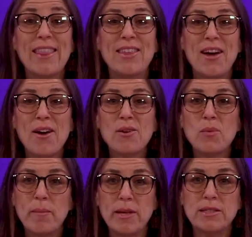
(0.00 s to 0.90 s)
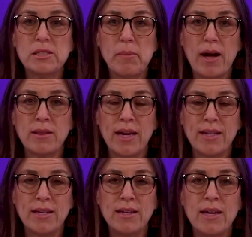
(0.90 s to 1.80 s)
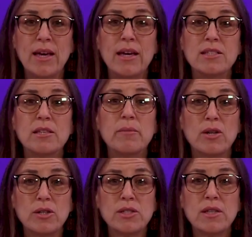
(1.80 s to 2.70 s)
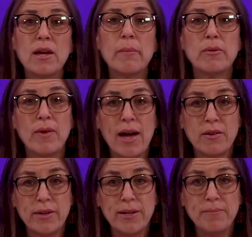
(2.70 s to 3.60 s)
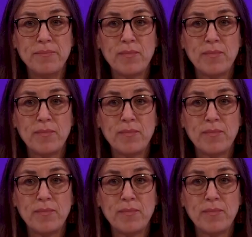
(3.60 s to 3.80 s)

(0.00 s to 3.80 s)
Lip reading: The other woman spotlighted is Mahersa Baradaran,